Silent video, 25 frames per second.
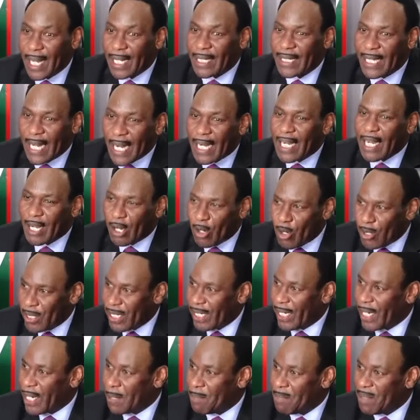a dark
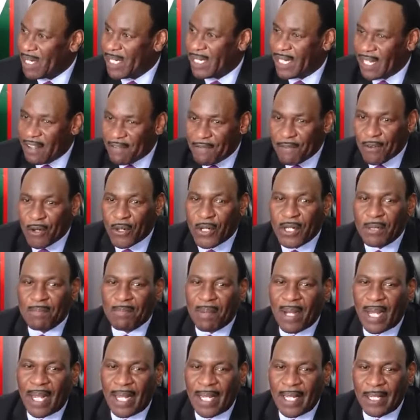continent,
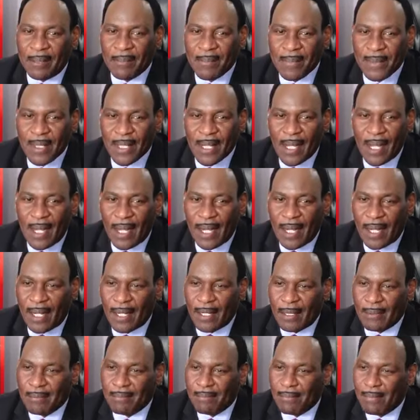bedeviled by
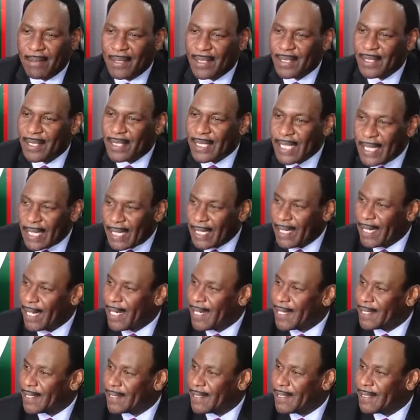
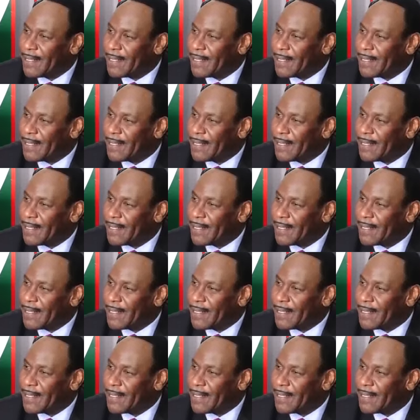sickness,